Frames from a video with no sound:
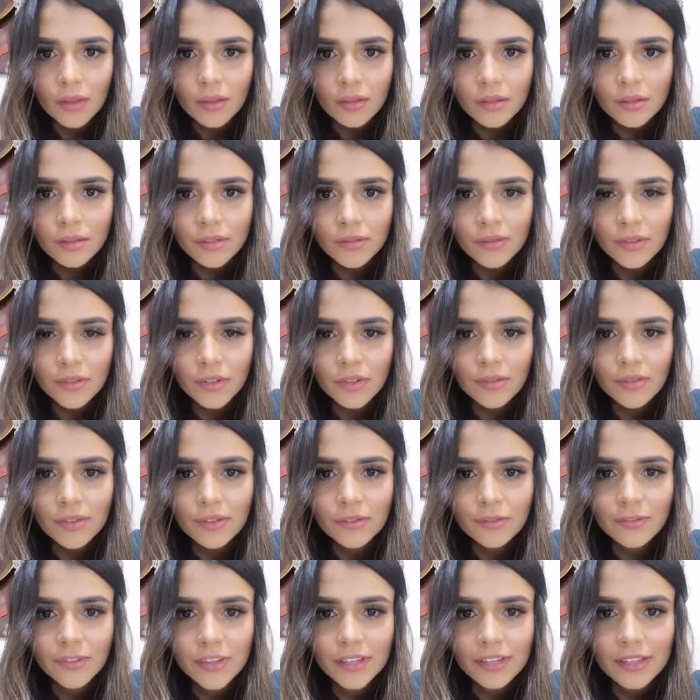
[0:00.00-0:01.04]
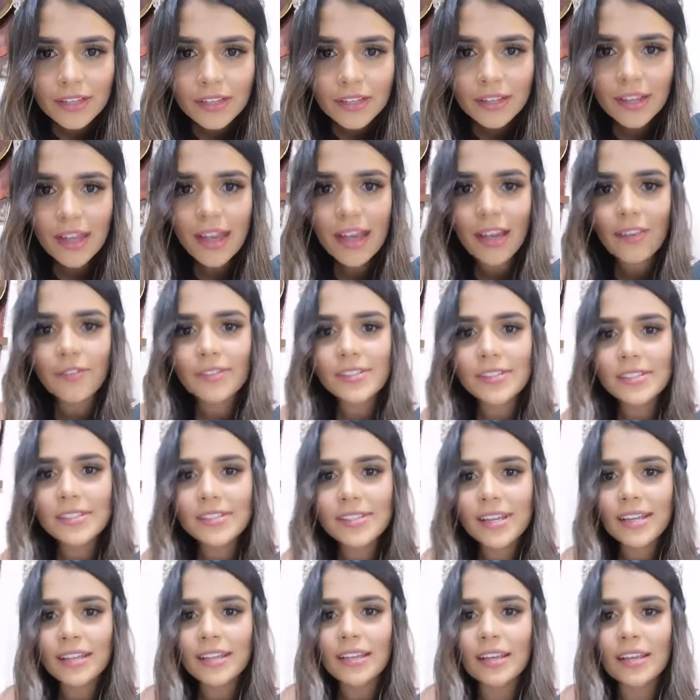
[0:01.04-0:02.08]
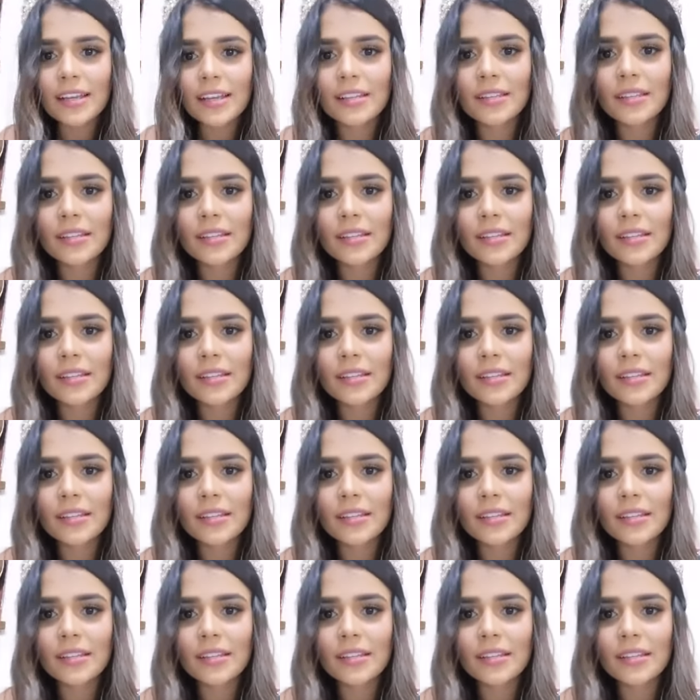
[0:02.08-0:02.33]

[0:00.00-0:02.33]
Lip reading: To avoid infecting. Having said that,